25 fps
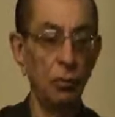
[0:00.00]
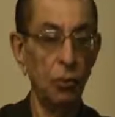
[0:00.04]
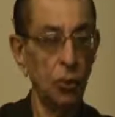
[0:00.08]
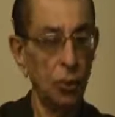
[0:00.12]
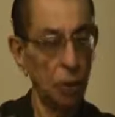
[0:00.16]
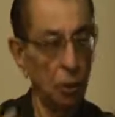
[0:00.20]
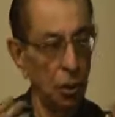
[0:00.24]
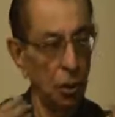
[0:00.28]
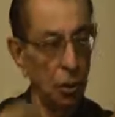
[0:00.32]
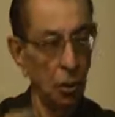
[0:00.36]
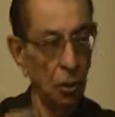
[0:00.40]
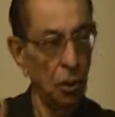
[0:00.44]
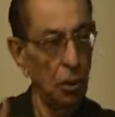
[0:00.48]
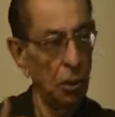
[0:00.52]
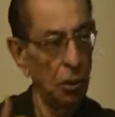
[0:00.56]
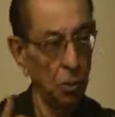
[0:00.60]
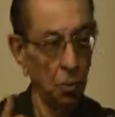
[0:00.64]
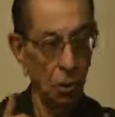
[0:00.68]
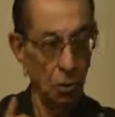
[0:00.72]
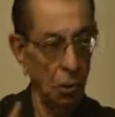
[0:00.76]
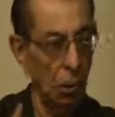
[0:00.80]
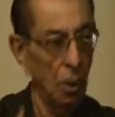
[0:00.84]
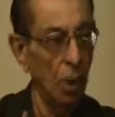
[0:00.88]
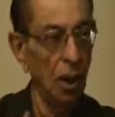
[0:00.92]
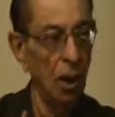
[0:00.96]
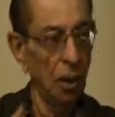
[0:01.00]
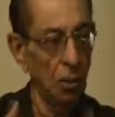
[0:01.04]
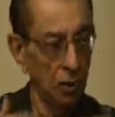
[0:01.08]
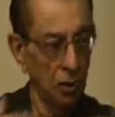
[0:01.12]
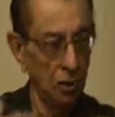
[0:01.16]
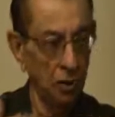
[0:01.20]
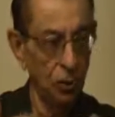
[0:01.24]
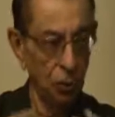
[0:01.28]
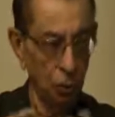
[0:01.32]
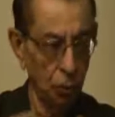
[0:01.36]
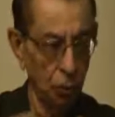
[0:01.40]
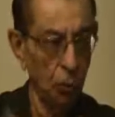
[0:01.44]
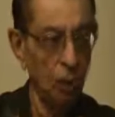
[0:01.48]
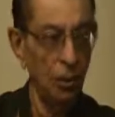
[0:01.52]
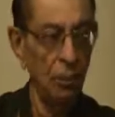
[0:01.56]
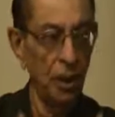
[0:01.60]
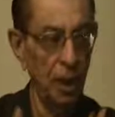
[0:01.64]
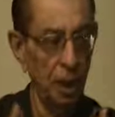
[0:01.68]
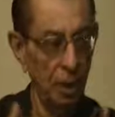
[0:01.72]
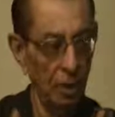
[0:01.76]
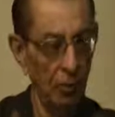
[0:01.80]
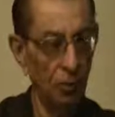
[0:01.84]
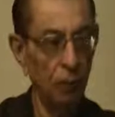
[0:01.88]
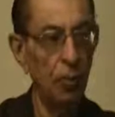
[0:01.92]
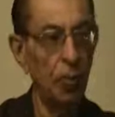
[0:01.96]
which also cause of so
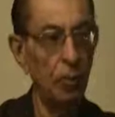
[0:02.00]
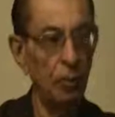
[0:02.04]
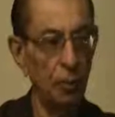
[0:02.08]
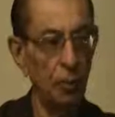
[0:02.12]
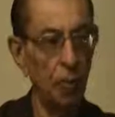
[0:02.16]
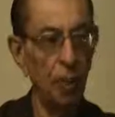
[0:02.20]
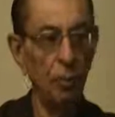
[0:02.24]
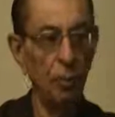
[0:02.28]
many of our